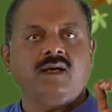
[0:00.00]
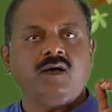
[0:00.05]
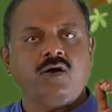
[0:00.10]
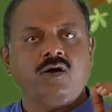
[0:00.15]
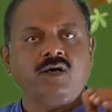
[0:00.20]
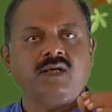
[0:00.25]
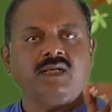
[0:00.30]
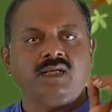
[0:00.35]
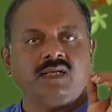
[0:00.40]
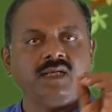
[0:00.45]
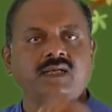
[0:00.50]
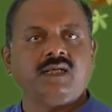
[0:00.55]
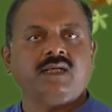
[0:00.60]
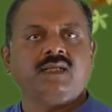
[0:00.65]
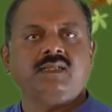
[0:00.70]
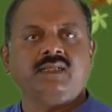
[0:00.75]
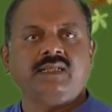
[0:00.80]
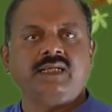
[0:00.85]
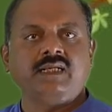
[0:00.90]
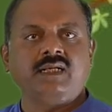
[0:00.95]
or
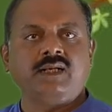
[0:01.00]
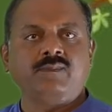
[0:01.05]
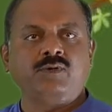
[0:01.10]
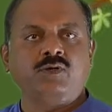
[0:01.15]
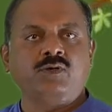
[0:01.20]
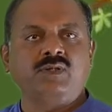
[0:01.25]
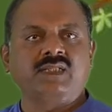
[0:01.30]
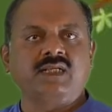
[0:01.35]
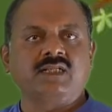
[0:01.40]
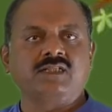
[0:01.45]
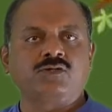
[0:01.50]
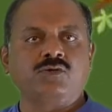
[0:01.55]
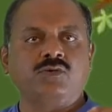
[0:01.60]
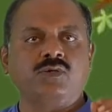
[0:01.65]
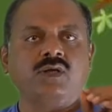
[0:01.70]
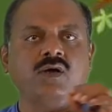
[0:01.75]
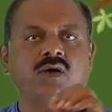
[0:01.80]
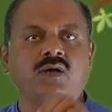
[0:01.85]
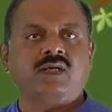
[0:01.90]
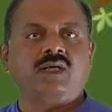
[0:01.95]
the rubbed with a
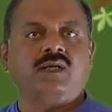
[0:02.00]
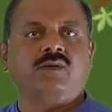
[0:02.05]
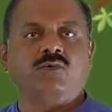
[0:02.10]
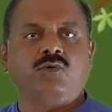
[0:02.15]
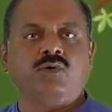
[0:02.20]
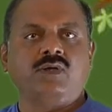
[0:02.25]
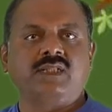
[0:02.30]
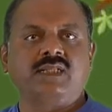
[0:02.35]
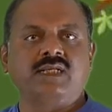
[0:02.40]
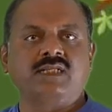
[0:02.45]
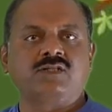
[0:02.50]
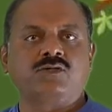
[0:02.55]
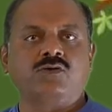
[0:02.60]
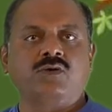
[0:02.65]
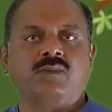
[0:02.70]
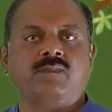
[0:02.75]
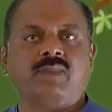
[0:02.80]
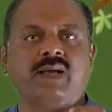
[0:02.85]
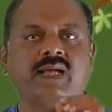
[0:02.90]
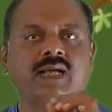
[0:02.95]
stone or over the
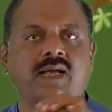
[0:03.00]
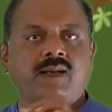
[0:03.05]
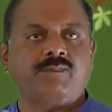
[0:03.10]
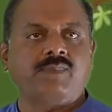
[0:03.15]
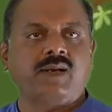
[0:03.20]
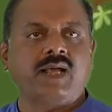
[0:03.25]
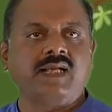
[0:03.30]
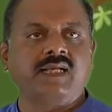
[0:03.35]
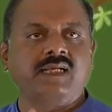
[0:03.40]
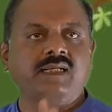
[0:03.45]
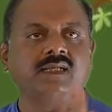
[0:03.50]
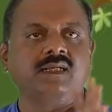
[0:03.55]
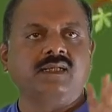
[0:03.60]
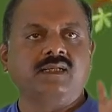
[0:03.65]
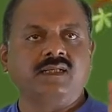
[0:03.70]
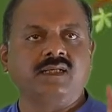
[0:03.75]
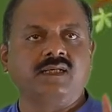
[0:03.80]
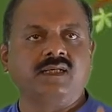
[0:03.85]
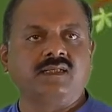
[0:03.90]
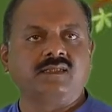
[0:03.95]
stone by
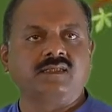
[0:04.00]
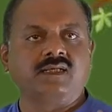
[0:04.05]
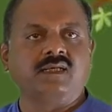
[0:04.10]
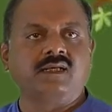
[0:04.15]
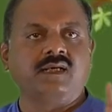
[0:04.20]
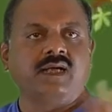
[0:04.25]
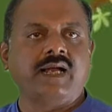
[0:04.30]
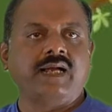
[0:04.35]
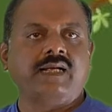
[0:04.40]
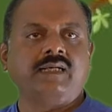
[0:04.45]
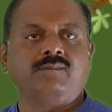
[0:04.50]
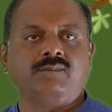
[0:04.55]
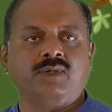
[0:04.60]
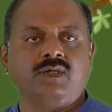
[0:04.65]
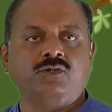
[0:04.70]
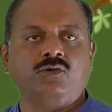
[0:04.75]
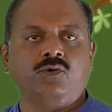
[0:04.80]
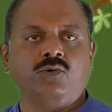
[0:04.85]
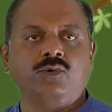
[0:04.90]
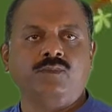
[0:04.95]
applying Grita and
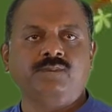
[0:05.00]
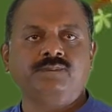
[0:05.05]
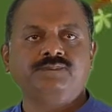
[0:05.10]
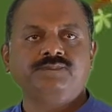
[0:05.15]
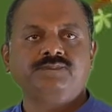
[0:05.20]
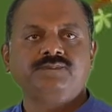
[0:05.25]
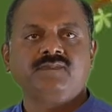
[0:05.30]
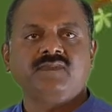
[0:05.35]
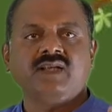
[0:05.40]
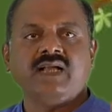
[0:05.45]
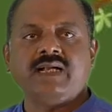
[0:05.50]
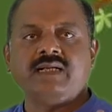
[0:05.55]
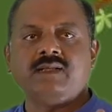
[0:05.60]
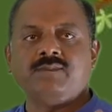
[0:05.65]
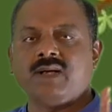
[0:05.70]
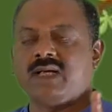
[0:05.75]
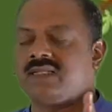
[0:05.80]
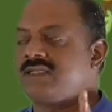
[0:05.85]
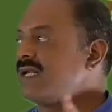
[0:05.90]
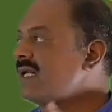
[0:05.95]
Madhu, and
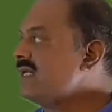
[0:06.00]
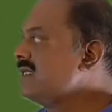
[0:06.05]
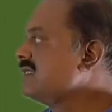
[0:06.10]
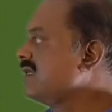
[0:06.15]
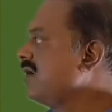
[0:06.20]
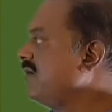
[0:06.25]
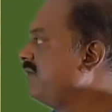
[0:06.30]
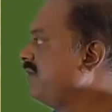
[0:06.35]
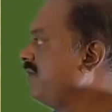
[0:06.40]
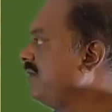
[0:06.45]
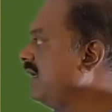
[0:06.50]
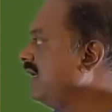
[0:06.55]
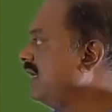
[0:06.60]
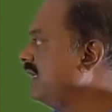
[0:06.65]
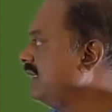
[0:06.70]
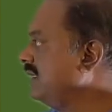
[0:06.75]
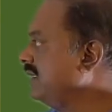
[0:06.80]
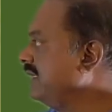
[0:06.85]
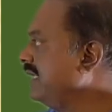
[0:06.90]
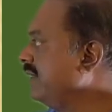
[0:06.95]
matra is of
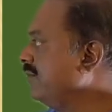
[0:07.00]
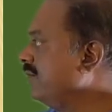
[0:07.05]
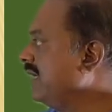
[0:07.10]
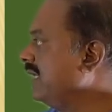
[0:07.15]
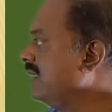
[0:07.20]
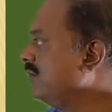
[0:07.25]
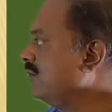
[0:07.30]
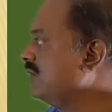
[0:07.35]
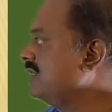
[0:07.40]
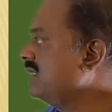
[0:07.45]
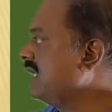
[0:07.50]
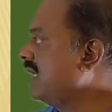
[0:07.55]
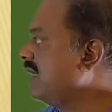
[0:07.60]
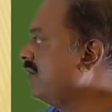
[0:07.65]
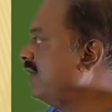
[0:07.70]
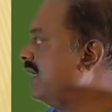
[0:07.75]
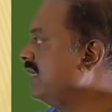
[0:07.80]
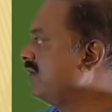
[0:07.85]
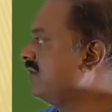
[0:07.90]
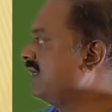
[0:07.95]
the 1
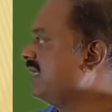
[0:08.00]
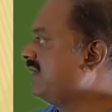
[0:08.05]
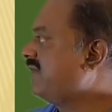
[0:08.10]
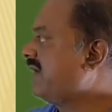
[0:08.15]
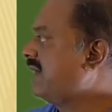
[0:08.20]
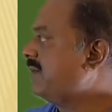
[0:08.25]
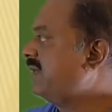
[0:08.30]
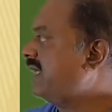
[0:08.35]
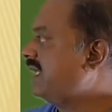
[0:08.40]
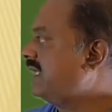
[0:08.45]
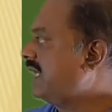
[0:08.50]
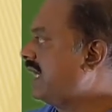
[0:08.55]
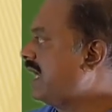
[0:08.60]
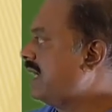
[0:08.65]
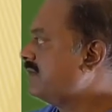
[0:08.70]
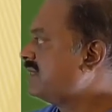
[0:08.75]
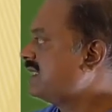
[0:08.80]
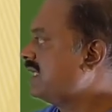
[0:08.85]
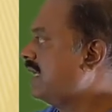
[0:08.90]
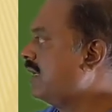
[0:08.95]
gunja 125
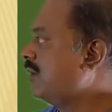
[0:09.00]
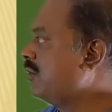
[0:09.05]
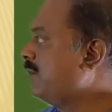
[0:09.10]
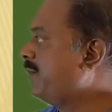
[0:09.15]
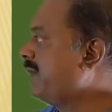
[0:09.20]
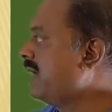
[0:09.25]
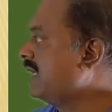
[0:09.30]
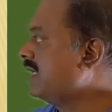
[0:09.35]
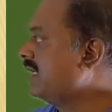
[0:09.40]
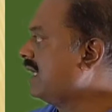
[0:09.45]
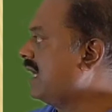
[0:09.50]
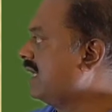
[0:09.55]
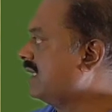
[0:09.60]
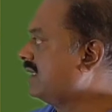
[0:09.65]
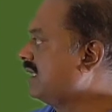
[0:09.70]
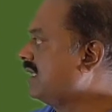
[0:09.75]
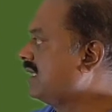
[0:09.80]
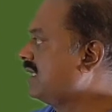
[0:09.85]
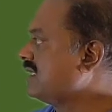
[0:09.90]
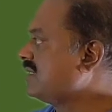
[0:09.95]
milligrams. Anupana
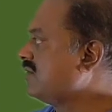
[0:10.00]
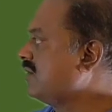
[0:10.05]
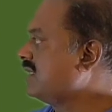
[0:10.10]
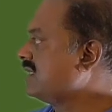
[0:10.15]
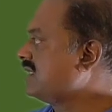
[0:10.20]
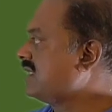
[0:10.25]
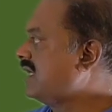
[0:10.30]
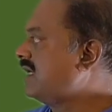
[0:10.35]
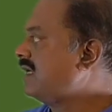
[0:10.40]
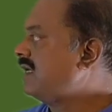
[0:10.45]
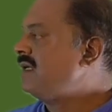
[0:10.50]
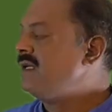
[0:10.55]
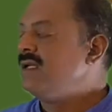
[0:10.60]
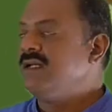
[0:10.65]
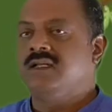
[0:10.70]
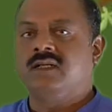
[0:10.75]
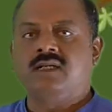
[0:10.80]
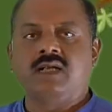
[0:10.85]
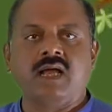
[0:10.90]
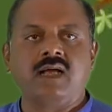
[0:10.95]
Ardraka
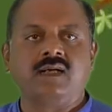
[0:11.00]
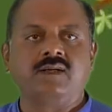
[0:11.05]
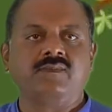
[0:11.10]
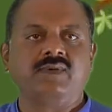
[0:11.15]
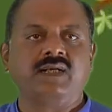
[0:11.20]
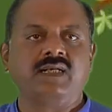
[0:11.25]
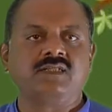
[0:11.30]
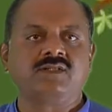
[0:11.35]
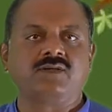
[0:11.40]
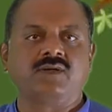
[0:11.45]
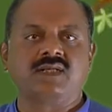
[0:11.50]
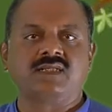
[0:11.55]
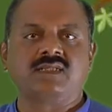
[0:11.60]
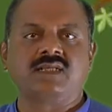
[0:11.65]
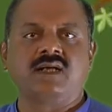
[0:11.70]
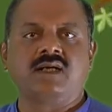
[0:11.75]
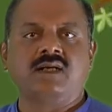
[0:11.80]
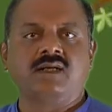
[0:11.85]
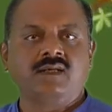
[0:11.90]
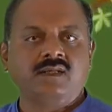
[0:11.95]
Sarasa, Nagavalli
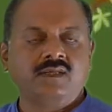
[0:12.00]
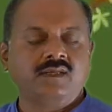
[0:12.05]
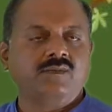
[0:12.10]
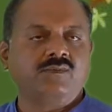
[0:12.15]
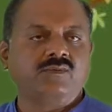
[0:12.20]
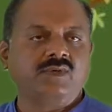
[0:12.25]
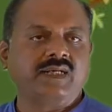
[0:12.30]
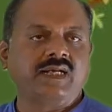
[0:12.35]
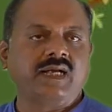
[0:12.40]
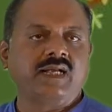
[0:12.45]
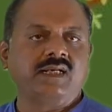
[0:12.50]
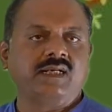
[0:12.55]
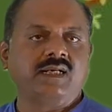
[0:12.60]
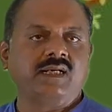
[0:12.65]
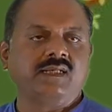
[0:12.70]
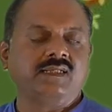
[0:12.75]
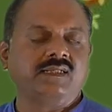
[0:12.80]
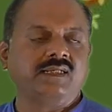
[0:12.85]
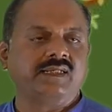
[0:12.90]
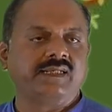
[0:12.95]
Sarasa, we can
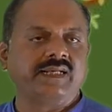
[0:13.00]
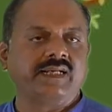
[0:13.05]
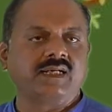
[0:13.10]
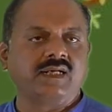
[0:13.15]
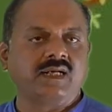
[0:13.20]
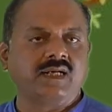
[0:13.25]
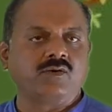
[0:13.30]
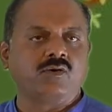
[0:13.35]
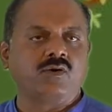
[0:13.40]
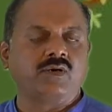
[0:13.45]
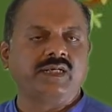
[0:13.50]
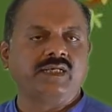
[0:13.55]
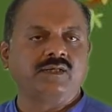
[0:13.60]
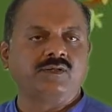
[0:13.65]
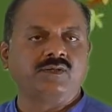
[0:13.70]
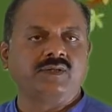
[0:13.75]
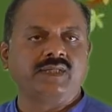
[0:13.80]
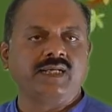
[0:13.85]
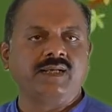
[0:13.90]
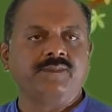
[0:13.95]
they take according
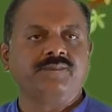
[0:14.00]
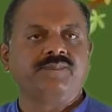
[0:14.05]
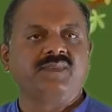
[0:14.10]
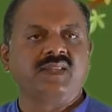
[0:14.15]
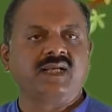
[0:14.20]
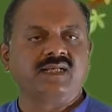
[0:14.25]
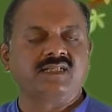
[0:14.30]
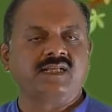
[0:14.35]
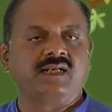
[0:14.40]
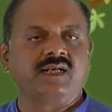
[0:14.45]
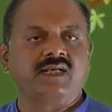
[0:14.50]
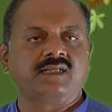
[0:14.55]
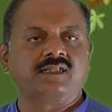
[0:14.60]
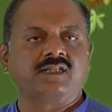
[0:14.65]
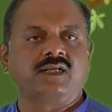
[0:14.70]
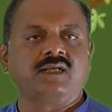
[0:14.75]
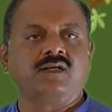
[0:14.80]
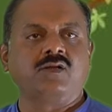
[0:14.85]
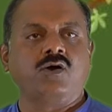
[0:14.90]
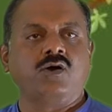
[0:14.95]
to the
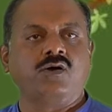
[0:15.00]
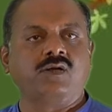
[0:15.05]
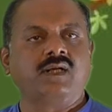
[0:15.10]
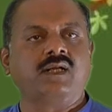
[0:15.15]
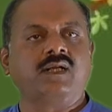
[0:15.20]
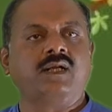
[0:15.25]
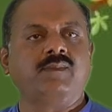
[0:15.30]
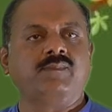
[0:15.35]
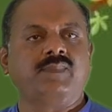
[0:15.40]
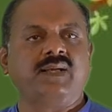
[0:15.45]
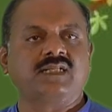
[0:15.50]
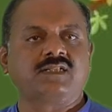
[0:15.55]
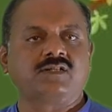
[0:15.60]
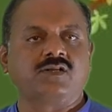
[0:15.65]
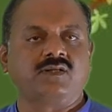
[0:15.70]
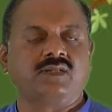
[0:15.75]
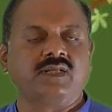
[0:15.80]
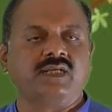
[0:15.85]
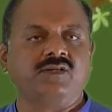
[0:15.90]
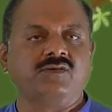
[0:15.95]
selection or based
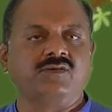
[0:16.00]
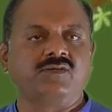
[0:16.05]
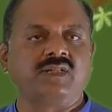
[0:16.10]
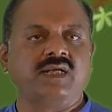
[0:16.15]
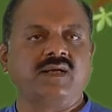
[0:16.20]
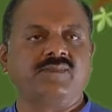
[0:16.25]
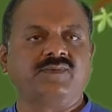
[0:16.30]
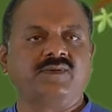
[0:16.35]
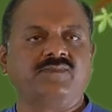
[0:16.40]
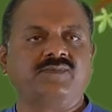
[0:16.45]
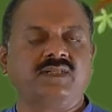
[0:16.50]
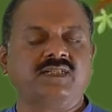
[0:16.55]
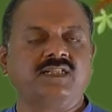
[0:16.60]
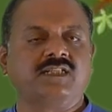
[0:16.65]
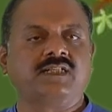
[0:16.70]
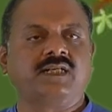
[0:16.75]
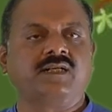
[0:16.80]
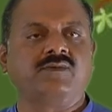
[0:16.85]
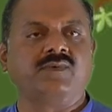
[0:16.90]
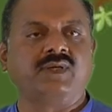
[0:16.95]
on the yukti of a
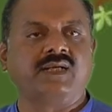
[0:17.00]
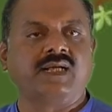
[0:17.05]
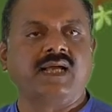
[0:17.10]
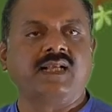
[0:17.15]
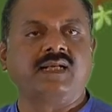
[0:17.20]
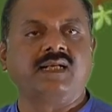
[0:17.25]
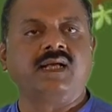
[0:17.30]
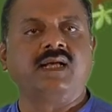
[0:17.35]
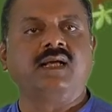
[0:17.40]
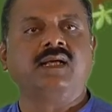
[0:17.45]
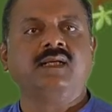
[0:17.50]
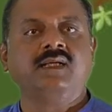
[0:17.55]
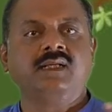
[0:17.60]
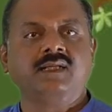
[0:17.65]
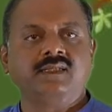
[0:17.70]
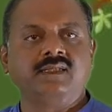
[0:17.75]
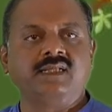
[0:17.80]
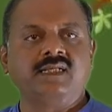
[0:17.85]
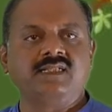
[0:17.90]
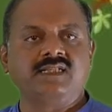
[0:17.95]
physician, we can
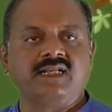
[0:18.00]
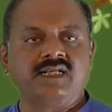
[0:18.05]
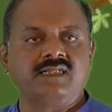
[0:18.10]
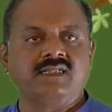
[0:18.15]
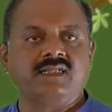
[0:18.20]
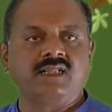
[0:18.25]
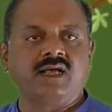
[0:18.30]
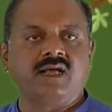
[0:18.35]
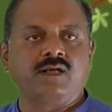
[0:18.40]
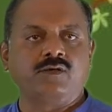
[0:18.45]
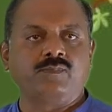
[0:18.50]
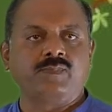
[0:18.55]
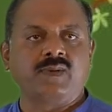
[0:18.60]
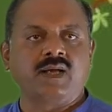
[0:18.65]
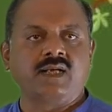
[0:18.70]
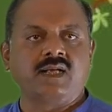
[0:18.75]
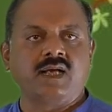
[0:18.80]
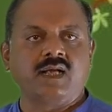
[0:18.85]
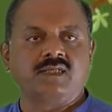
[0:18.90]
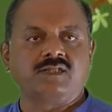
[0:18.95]
they change the
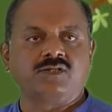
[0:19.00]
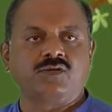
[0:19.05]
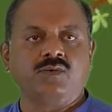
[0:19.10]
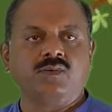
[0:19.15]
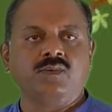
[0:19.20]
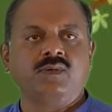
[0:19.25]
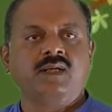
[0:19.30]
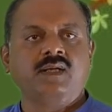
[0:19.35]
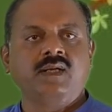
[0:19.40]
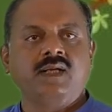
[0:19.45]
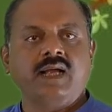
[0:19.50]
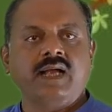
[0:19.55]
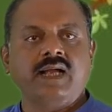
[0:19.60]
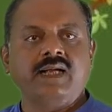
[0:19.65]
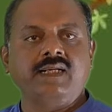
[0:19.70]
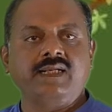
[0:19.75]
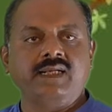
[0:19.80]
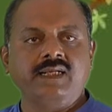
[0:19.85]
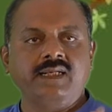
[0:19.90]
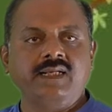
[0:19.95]
Anupana also.
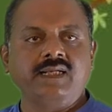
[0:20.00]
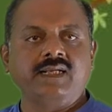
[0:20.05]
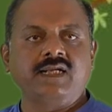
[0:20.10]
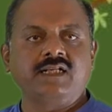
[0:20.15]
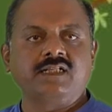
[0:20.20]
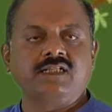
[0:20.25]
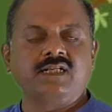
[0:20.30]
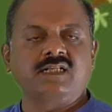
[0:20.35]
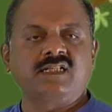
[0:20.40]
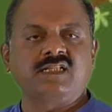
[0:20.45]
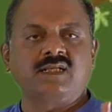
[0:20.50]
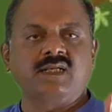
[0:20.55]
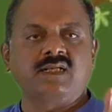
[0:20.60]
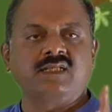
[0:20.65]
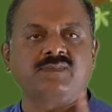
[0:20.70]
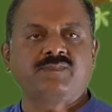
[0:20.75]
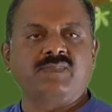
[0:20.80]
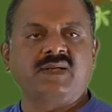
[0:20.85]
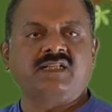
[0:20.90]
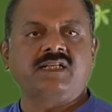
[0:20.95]
And indications,
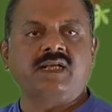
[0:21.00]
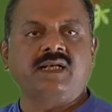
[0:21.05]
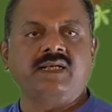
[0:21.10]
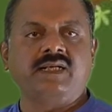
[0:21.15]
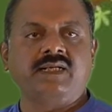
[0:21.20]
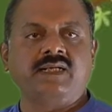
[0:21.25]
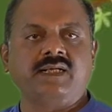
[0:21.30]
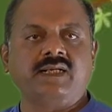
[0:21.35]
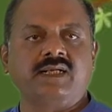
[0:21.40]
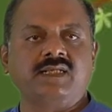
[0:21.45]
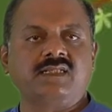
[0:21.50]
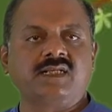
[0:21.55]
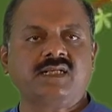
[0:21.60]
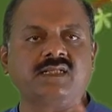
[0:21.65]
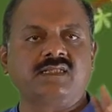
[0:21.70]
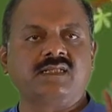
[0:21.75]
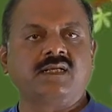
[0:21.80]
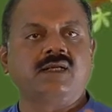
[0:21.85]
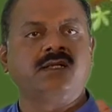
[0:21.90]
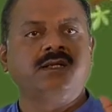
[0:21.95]
special
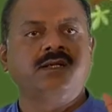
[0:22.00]
indications